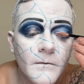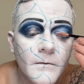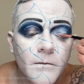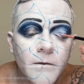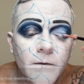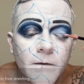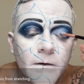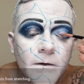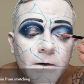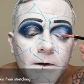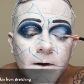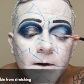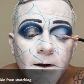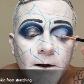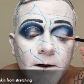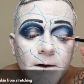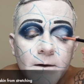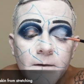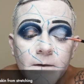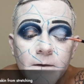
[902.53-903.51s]
with hooded
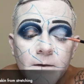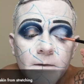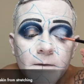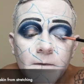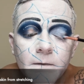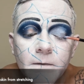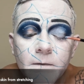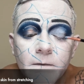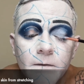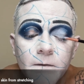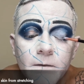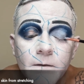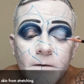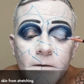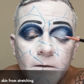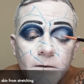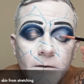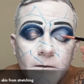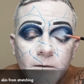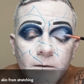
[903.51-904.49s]
eyelids,
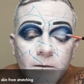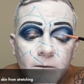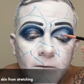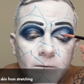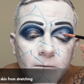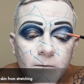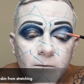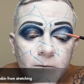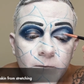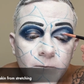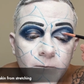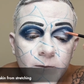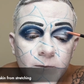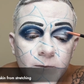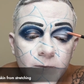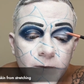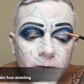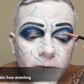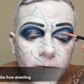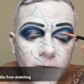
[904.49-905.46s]
as you're doing
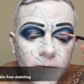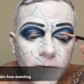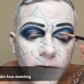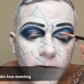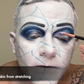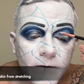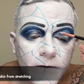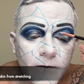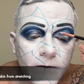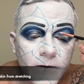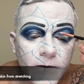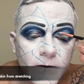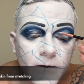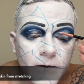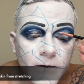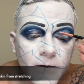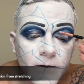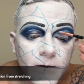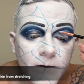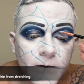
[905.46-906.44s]
this,
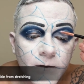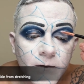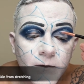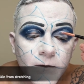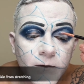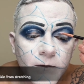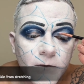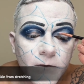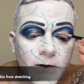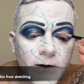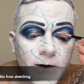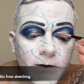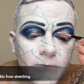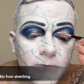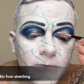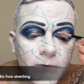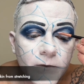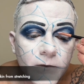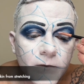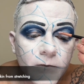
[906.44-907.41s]
you
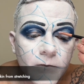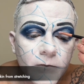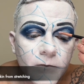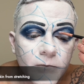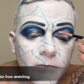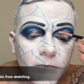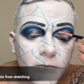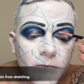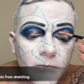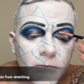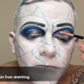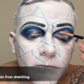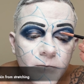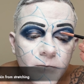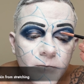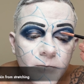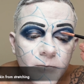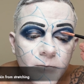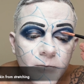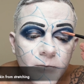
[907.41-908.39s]
have to
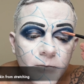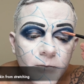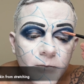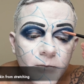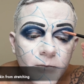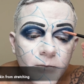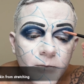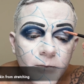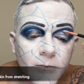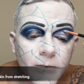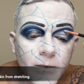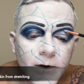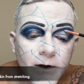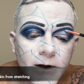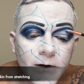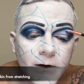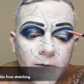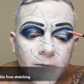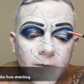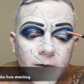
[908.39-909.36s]

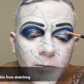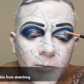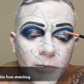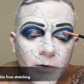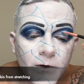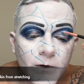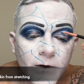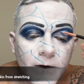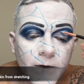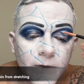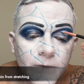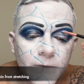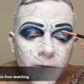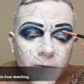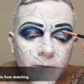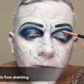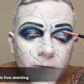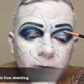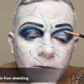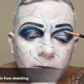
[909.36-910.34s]
barely
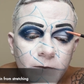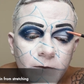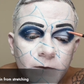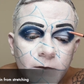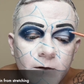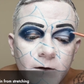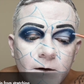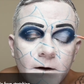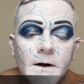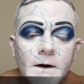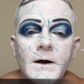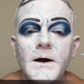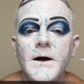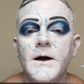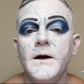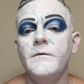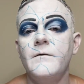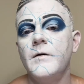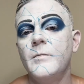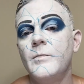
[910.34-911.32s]
press.
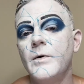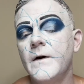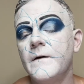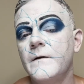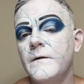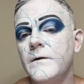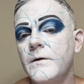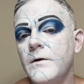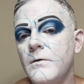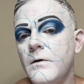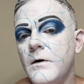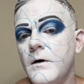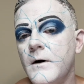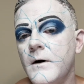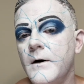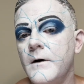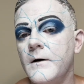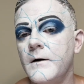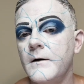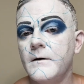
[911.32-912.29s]
If you press too
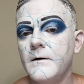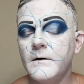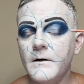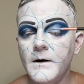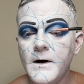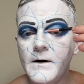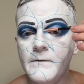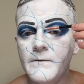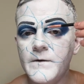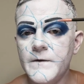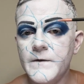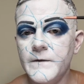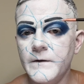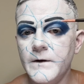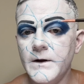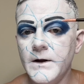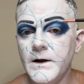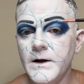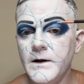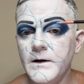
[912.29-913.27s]
hard, it
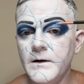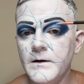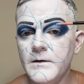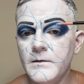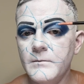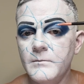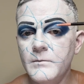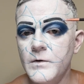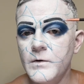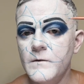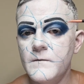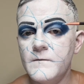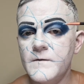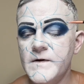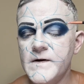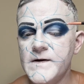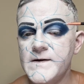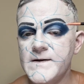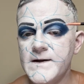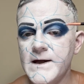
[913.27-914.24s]
obviously moves
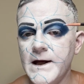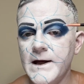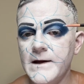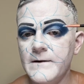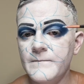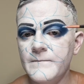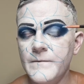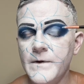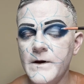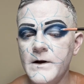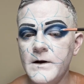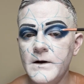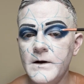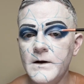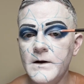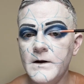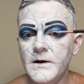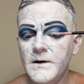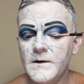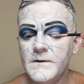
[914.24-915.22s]
the skin,
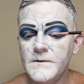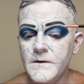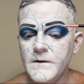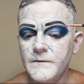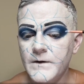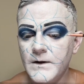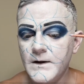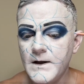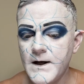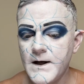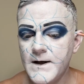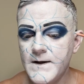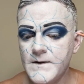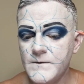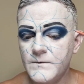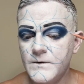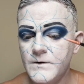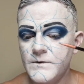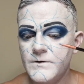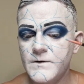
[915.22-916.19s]
and so the lines,
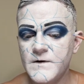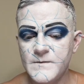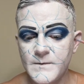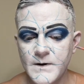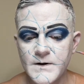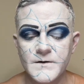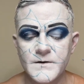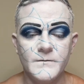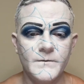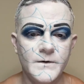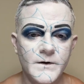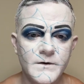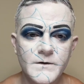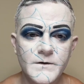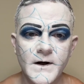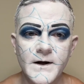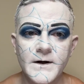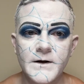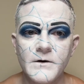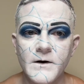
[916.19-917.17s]
especially when you're
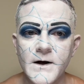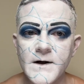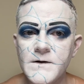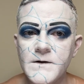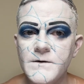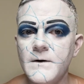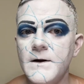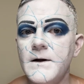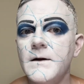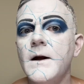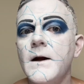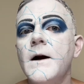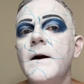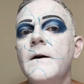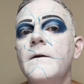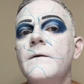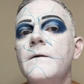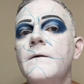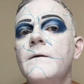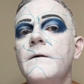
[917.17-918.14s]
trying to create straight
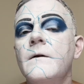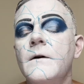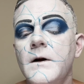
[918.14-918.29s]
lines,